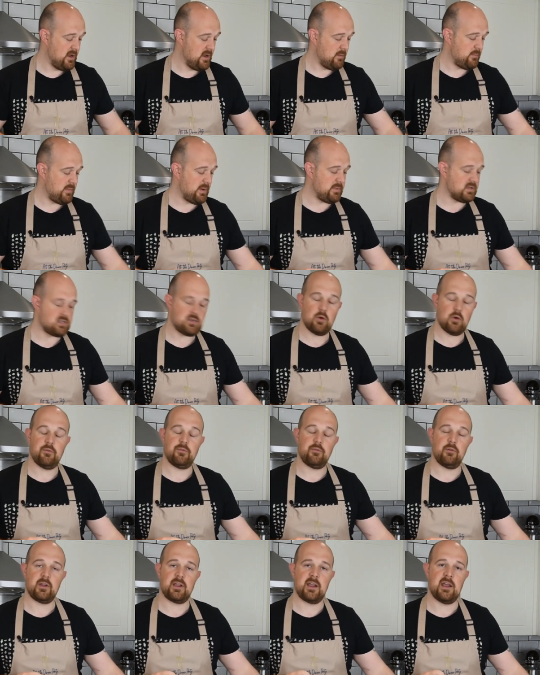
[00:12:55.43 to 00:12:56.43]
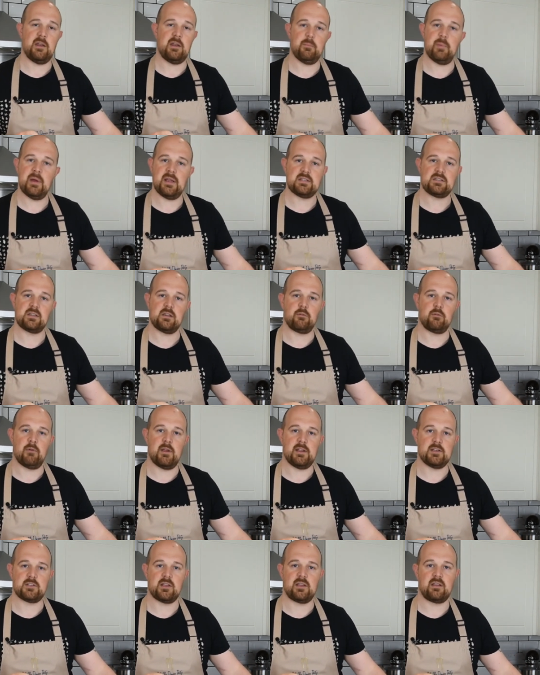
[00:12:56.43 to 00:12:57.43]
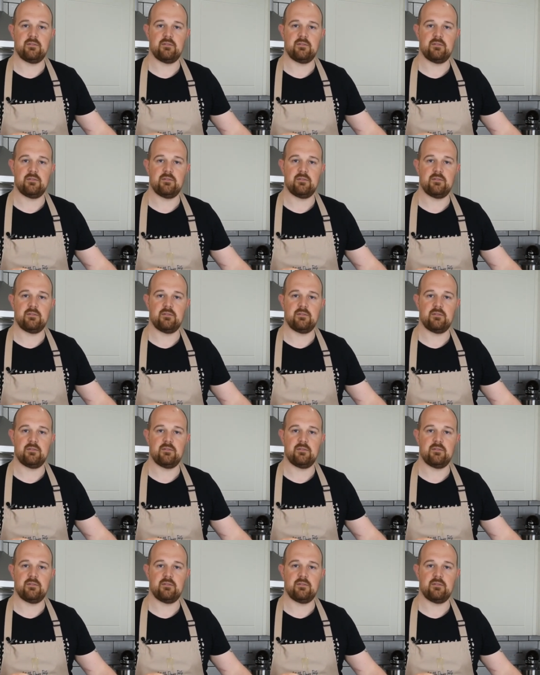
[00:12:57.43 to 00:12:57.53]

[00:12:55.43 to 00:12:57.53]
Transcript: maybe go for a kind of basic range like a